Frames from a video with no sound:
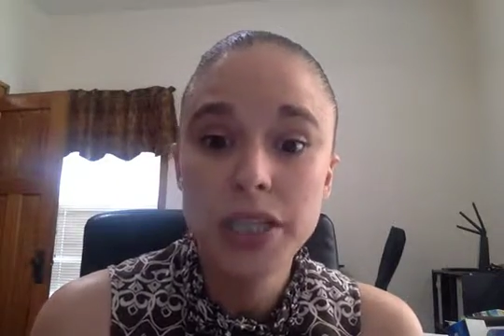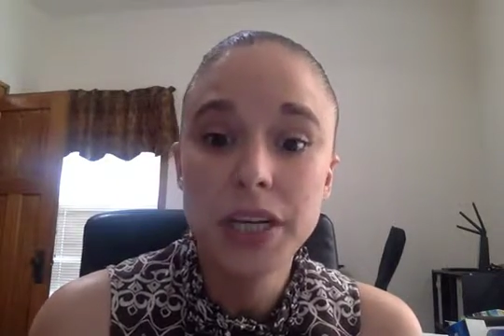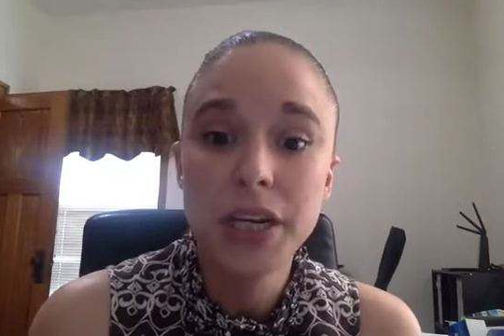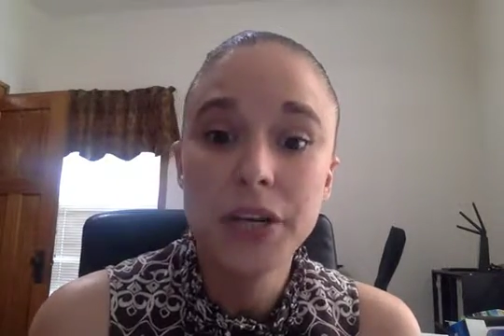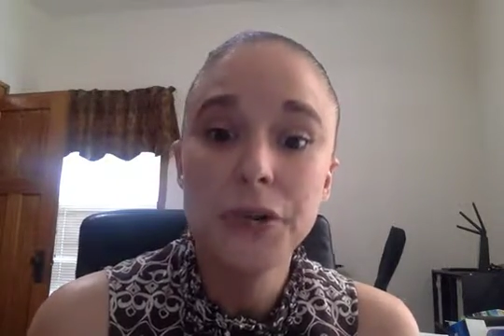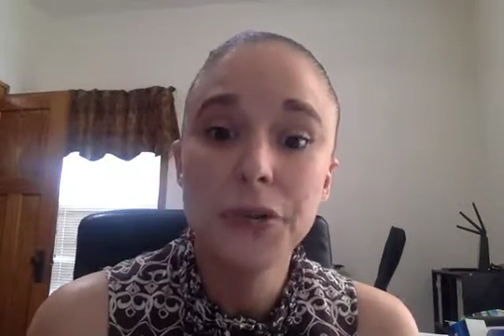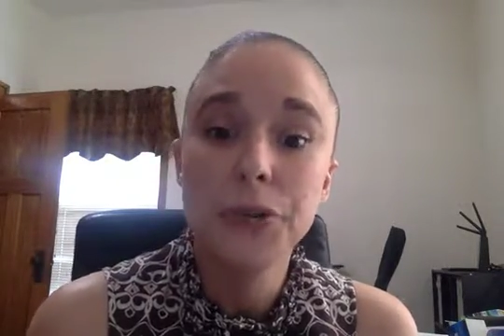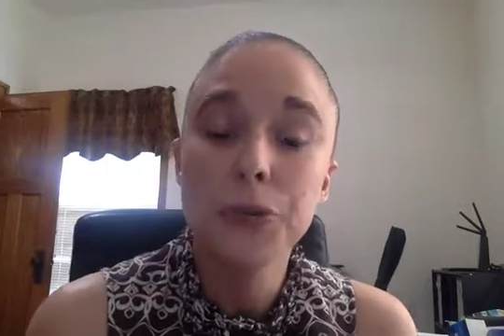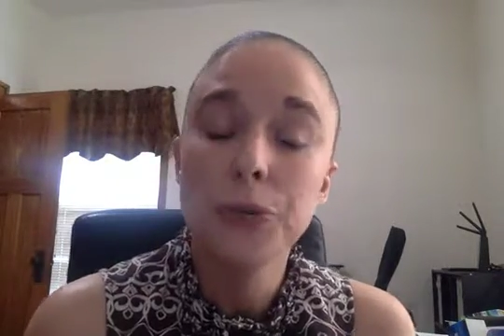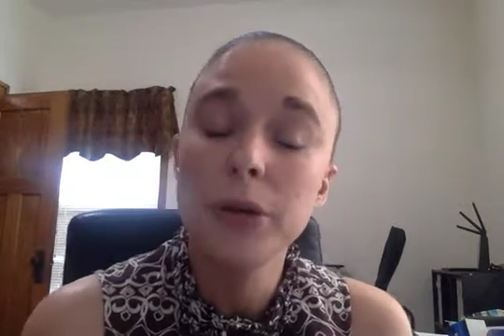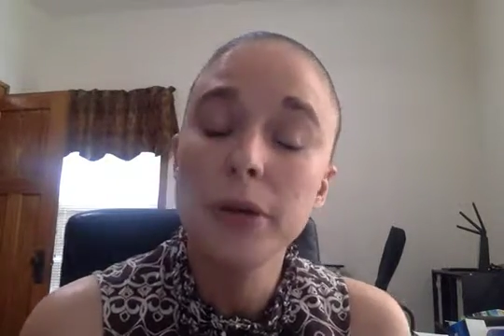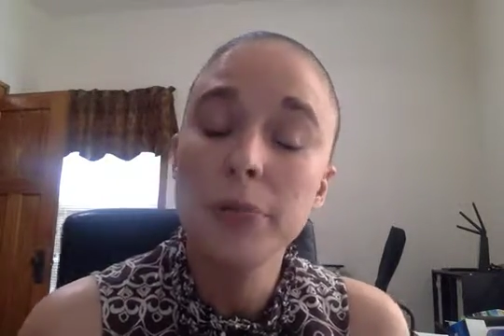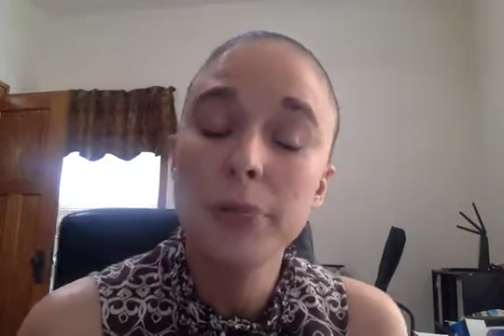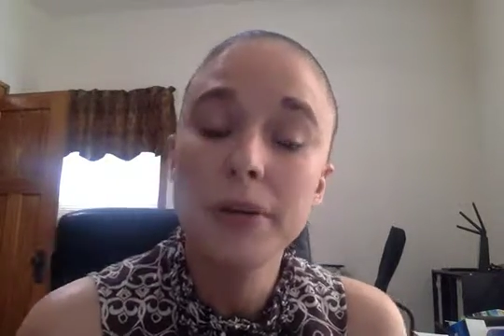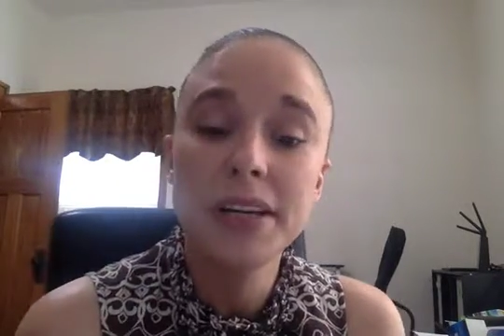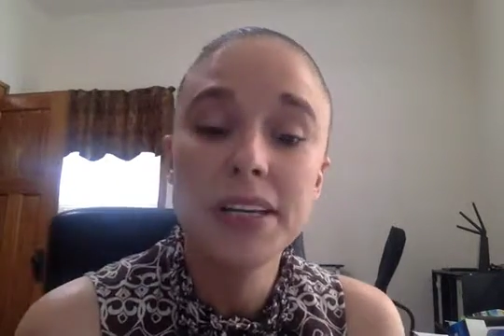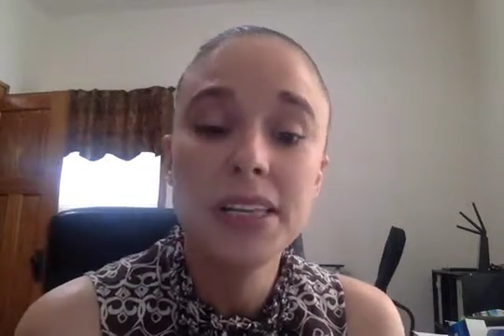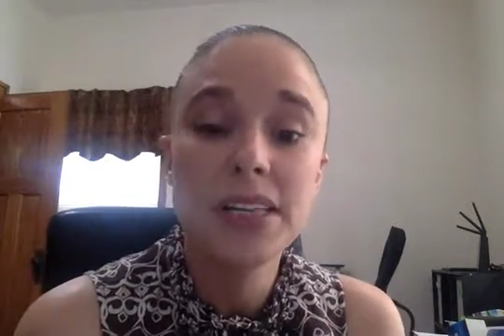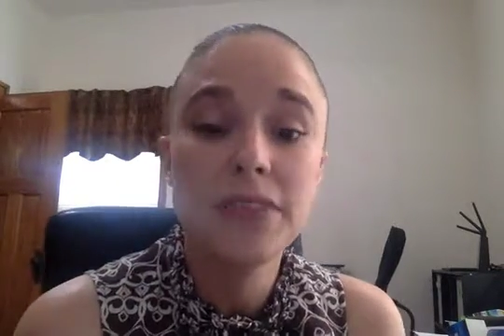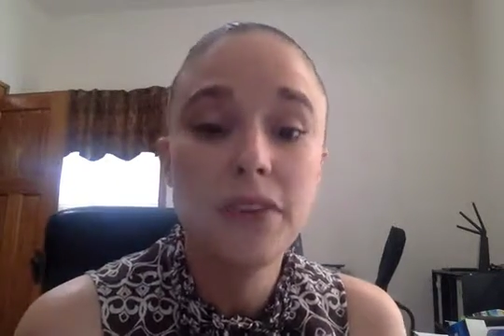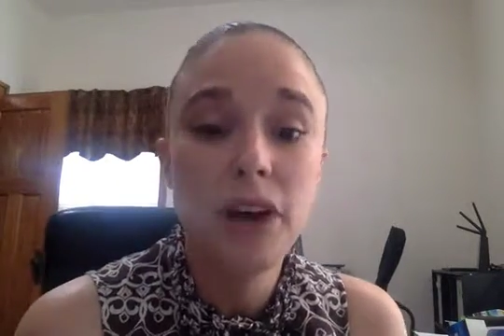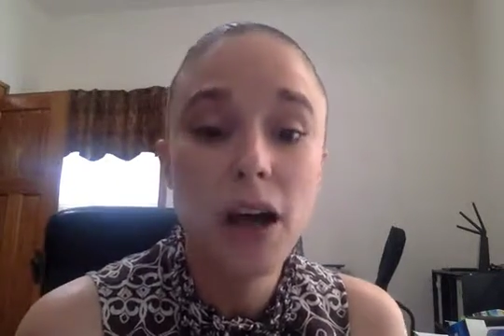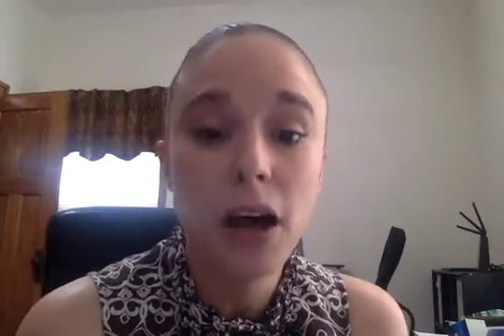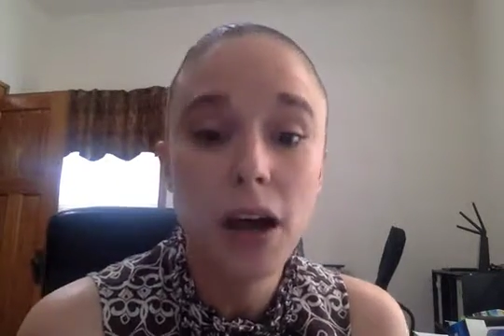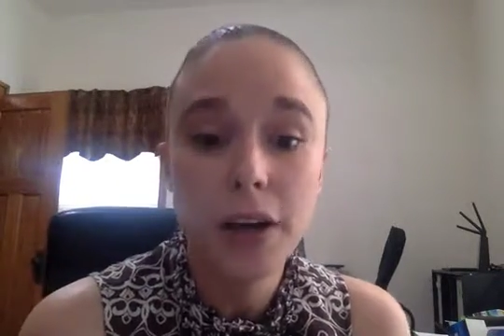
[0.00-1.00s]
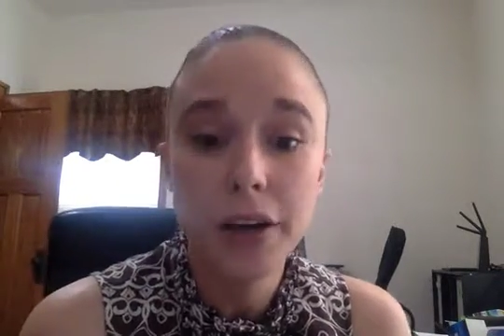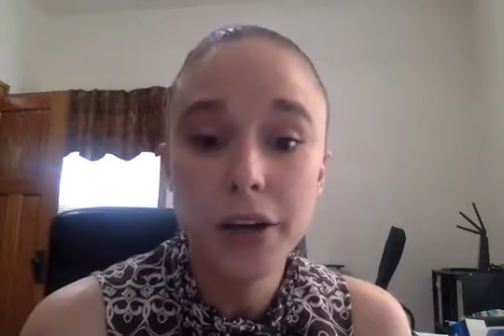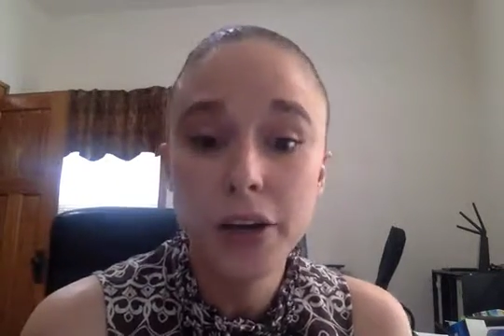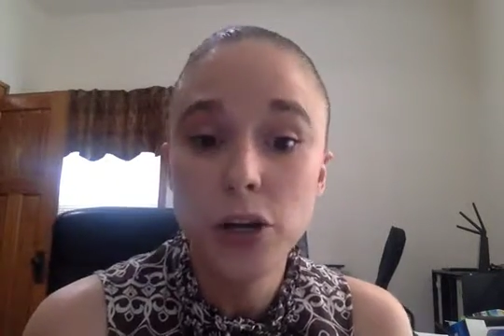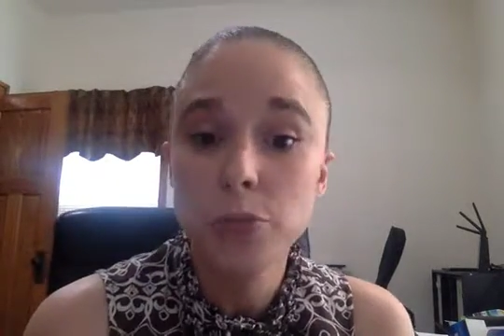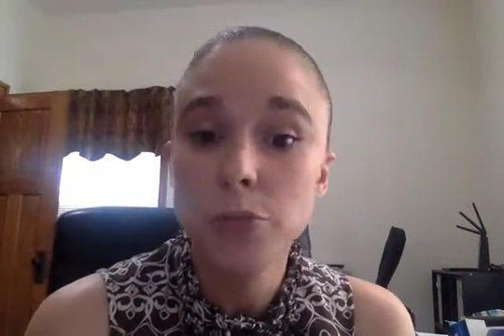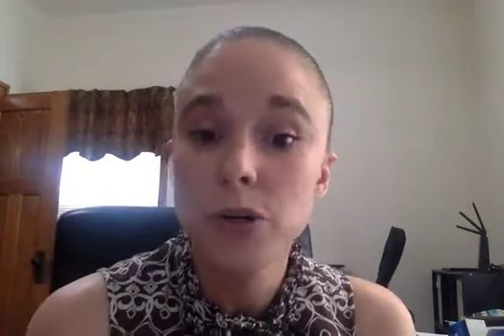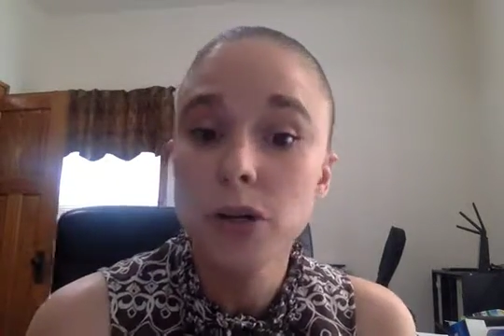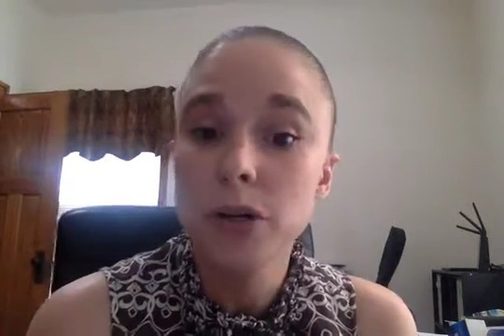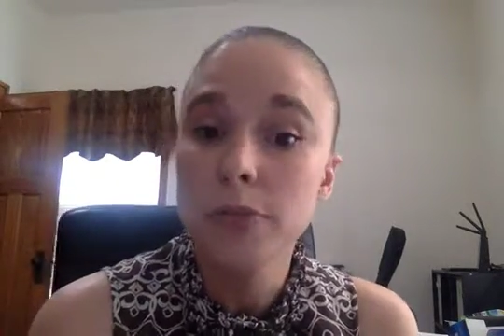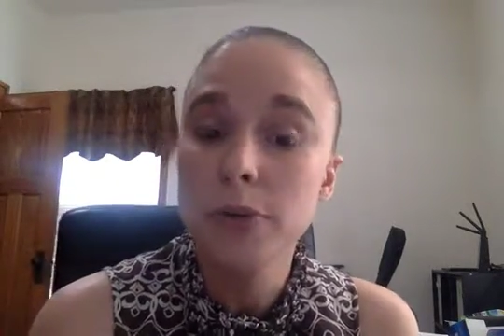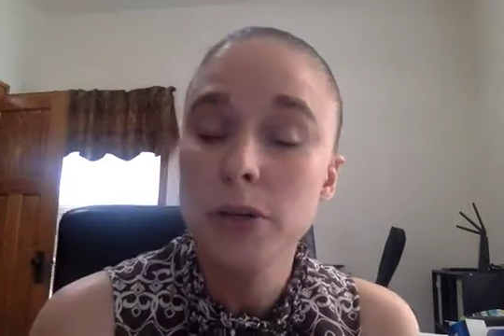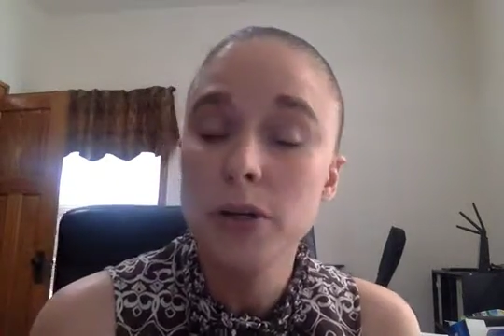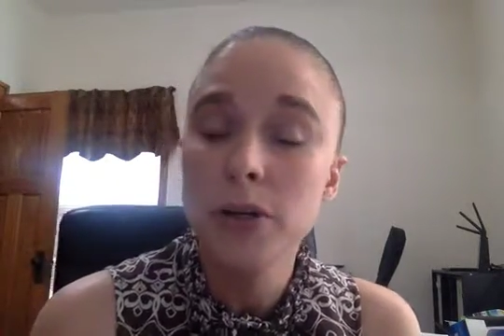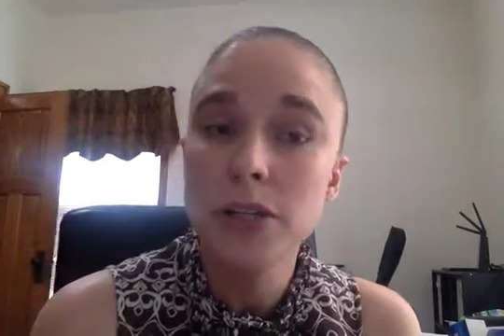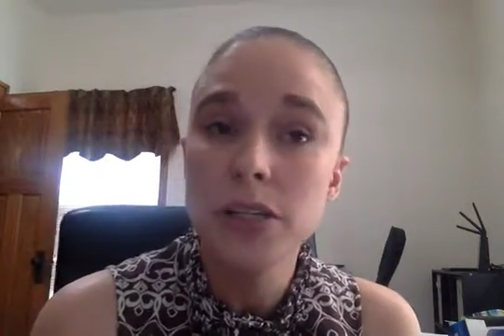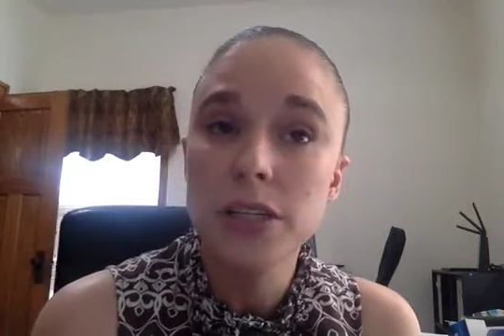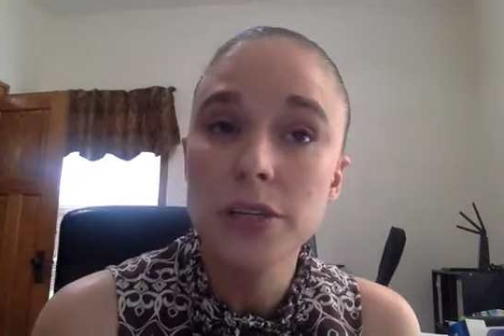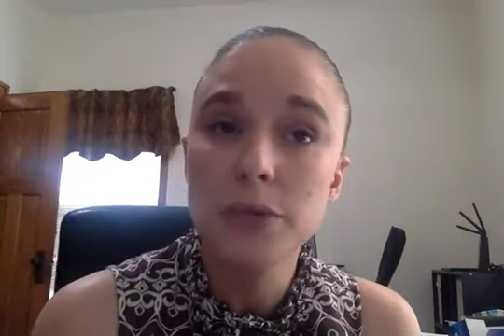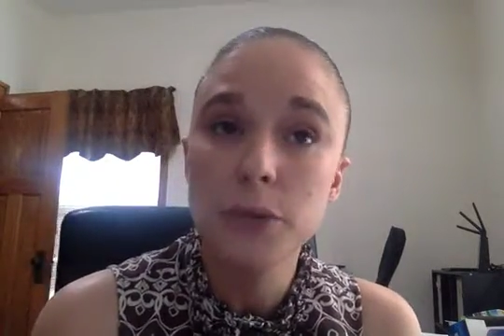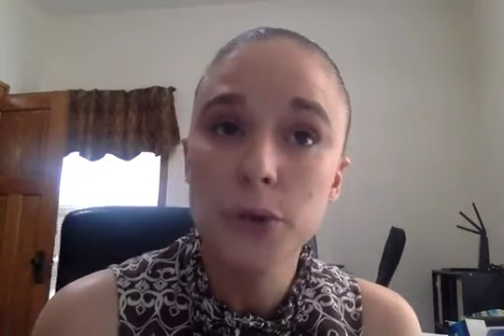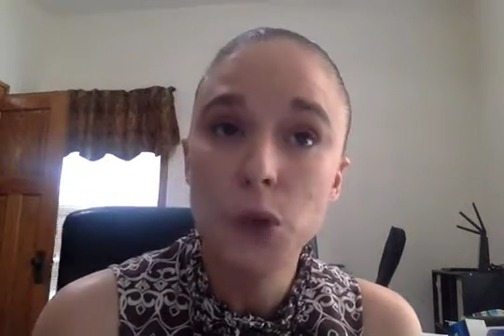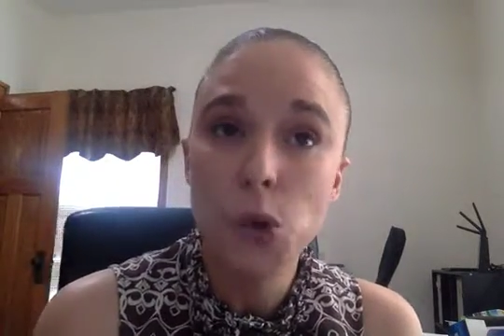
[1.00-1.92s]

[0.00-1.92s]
and 3 minutes of audio per person